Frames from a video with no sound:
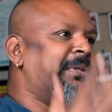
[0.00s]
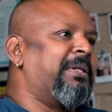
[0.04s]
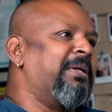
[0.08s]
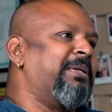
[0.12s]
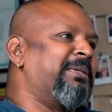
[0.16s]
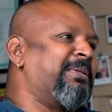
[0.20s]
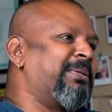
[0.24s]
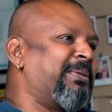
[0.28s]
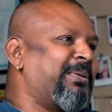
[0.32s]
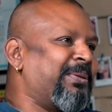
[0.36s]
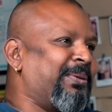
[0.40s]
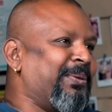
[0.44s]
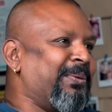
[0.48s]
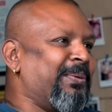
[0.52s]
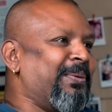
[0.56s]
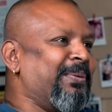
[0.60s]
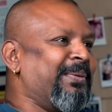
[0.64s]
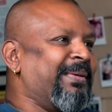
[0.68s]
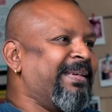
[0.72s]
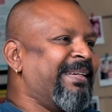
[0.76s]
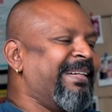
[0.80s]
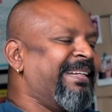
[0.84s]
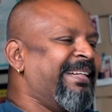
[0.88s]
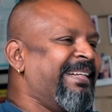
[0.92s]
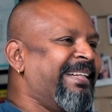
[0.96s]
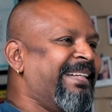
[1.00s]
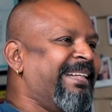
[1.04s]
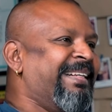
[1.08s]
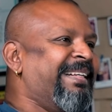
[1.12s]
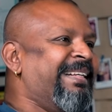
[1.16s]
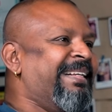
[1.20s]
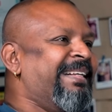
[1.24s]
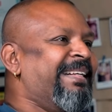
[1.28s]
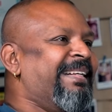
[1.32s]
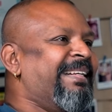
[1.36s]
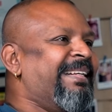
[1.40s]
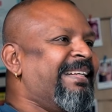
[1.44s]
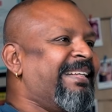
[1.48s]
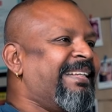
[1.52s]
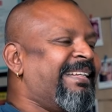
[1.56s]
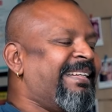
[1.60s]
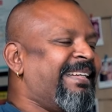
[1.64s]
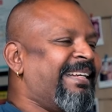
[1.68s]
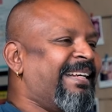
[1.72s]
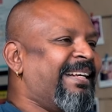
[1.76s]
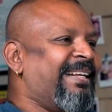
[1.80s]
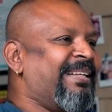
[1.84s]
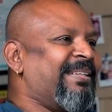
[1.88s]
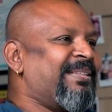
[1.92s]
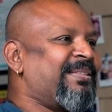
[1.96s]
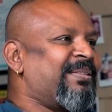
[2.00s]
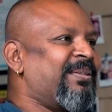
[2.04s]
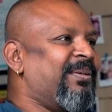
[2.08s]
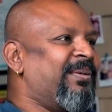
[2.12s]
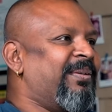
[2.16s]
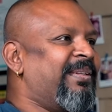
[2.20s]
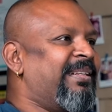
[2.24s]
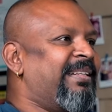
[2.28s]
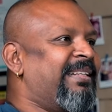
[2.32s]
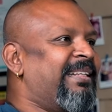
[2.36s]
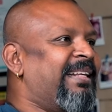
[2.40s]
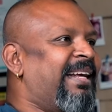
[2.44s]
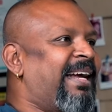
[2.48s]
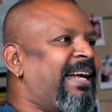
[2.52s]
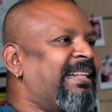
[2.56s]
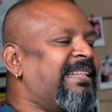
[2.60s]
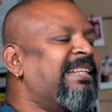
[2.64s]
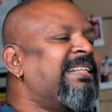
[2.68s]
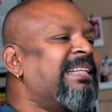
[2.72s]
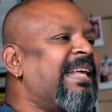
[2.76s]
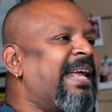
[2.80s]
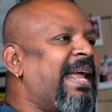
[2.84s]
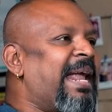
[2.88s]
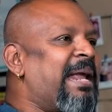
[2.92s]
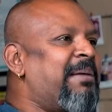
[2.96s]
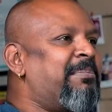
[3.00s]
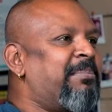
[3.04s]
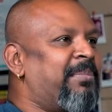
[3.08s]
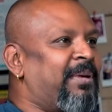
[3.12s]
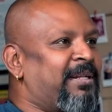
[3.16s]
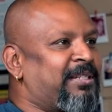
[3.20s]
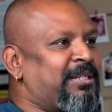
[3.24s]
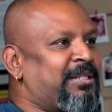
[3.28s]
with us throughout. Yeah, so I think the aim